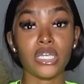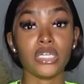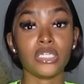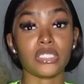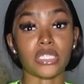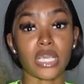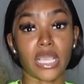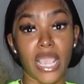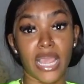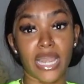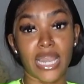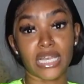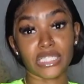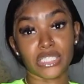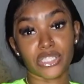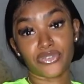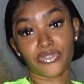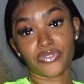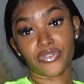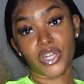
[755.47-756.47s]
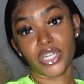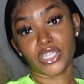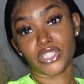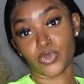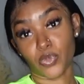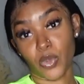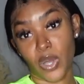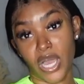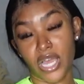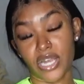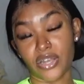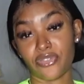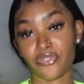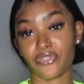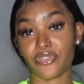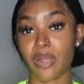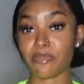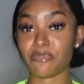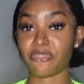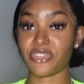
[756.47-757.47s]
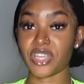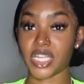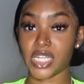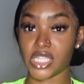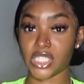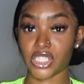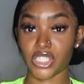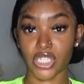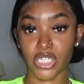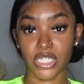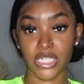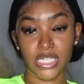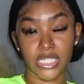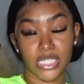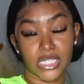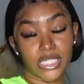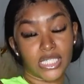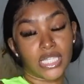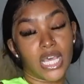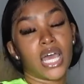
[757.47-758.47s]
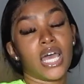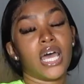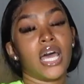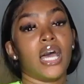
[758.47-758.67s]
so yeah that's the first one from fitness junkies